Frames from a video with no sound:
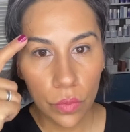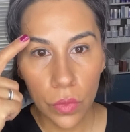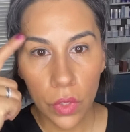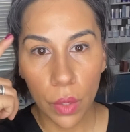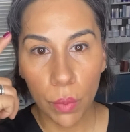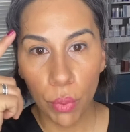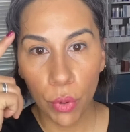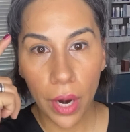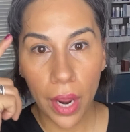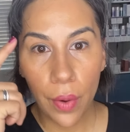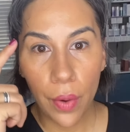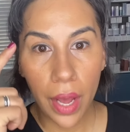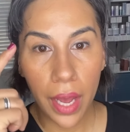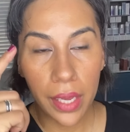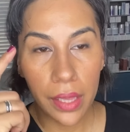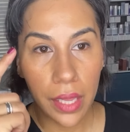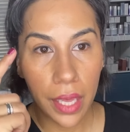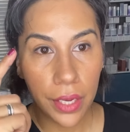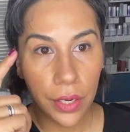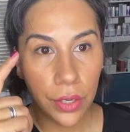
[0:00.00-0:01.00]
brow
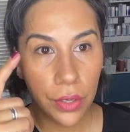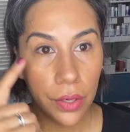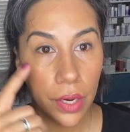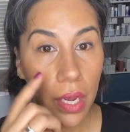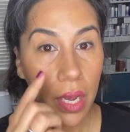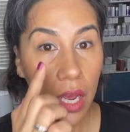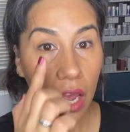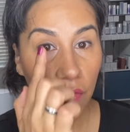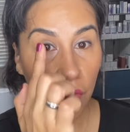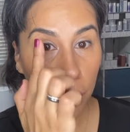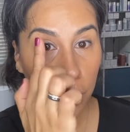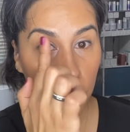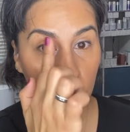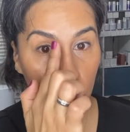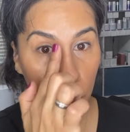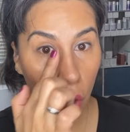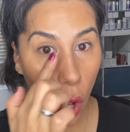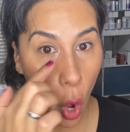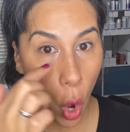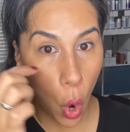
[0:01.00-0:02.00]
highlighter. If I'm gonna do
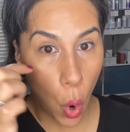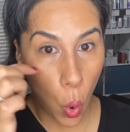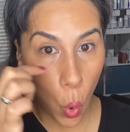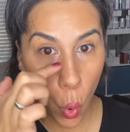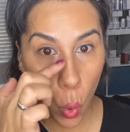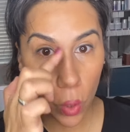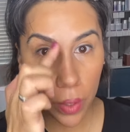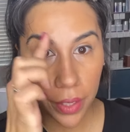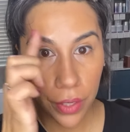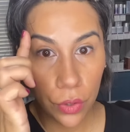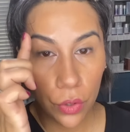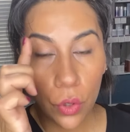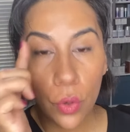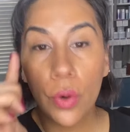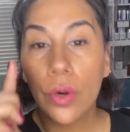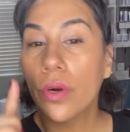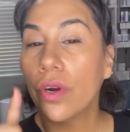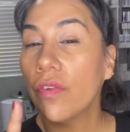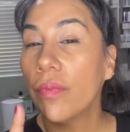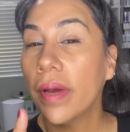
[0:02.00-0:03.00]
the whole inner
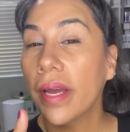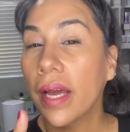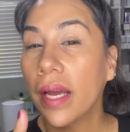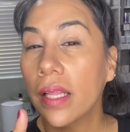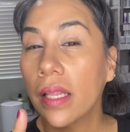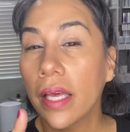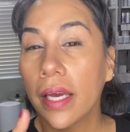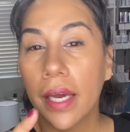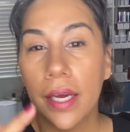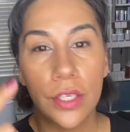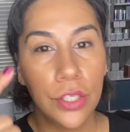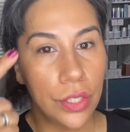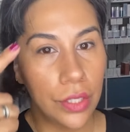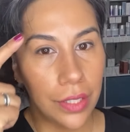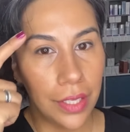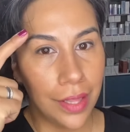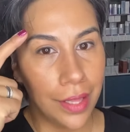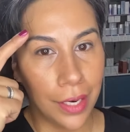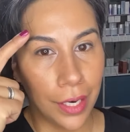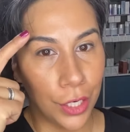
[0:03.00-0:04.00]
corner of my eye like I just
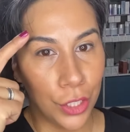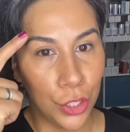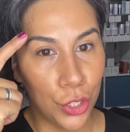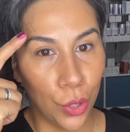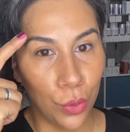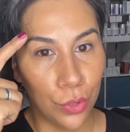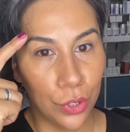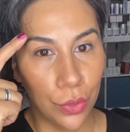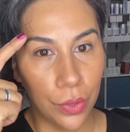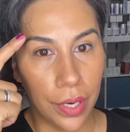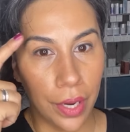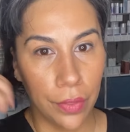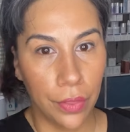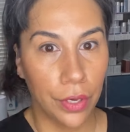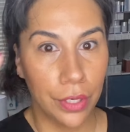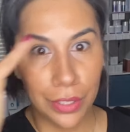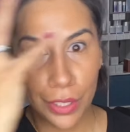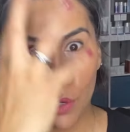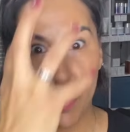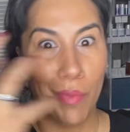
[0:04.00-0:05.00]
did, then I don't do it out there
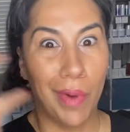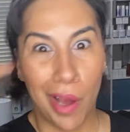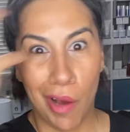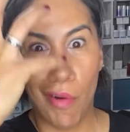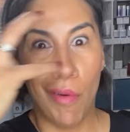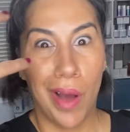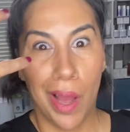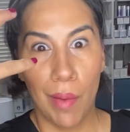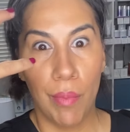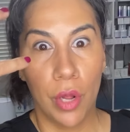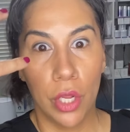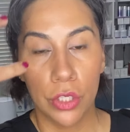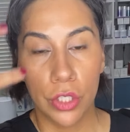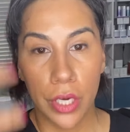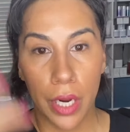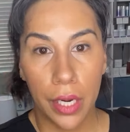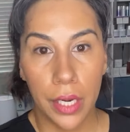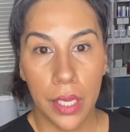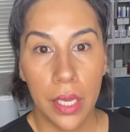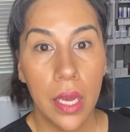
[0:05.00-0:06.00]
because I don't want my whole eyeball
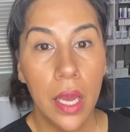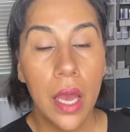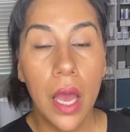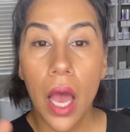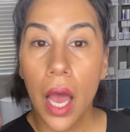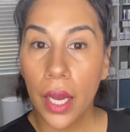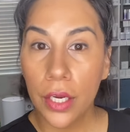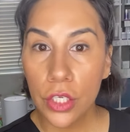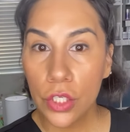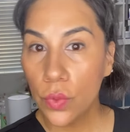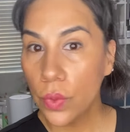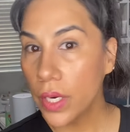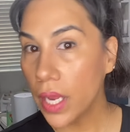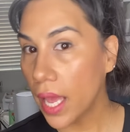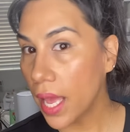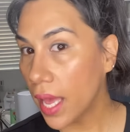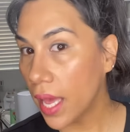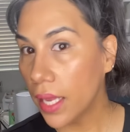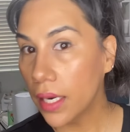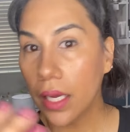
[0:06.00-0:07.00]
shiny. I just want to
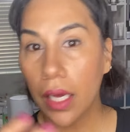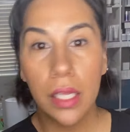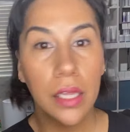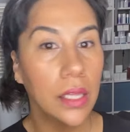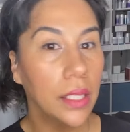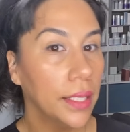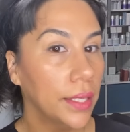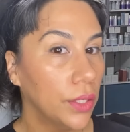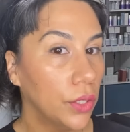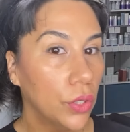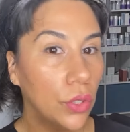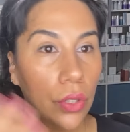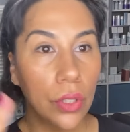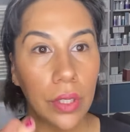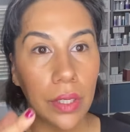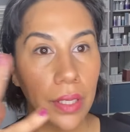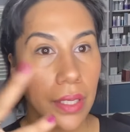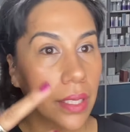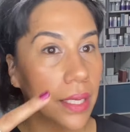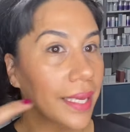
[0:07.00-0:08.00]
add a little
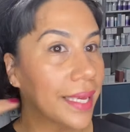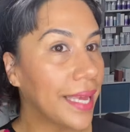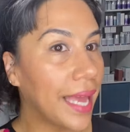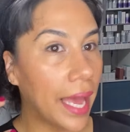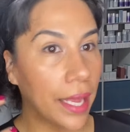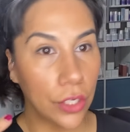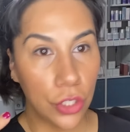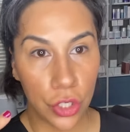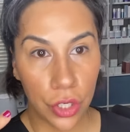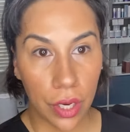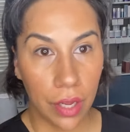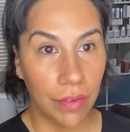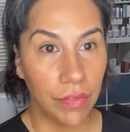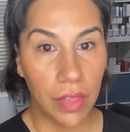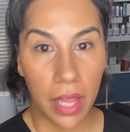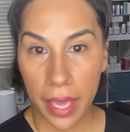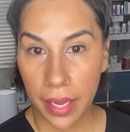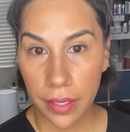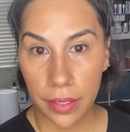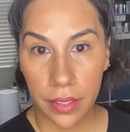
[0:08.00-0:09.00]
catch of
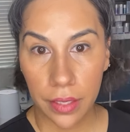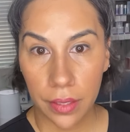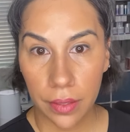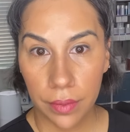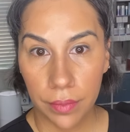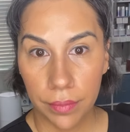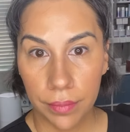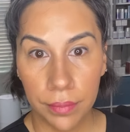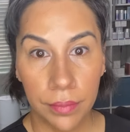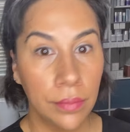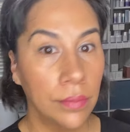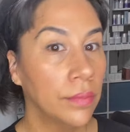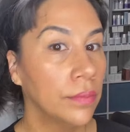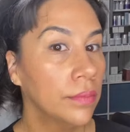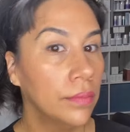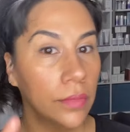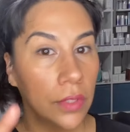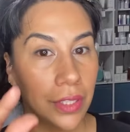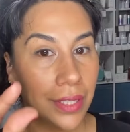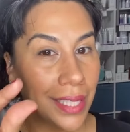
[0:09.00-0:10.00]
light,
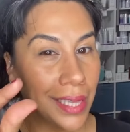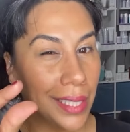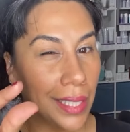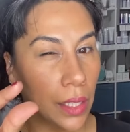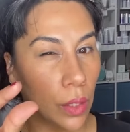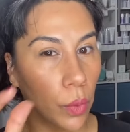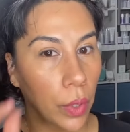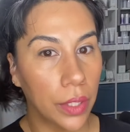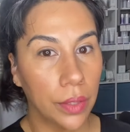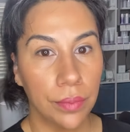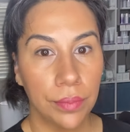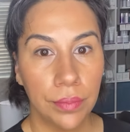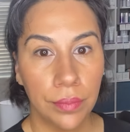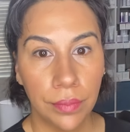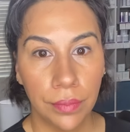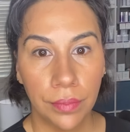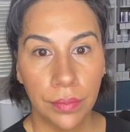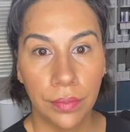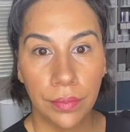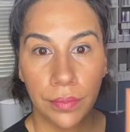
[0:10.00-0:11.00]
just a little one.
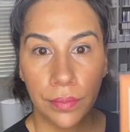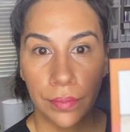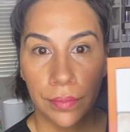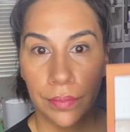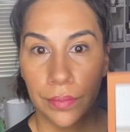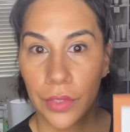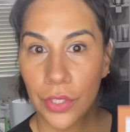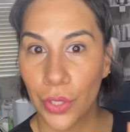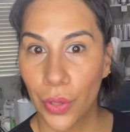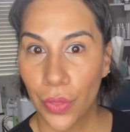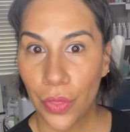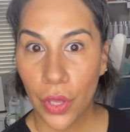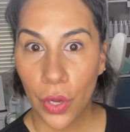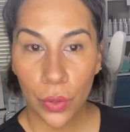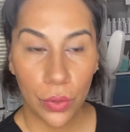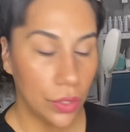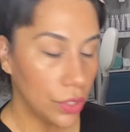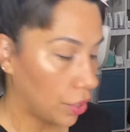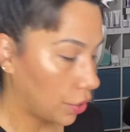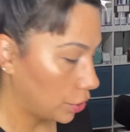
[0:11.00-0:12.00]
So
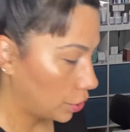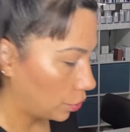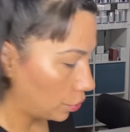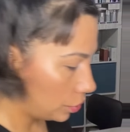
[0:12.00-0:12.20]
those are your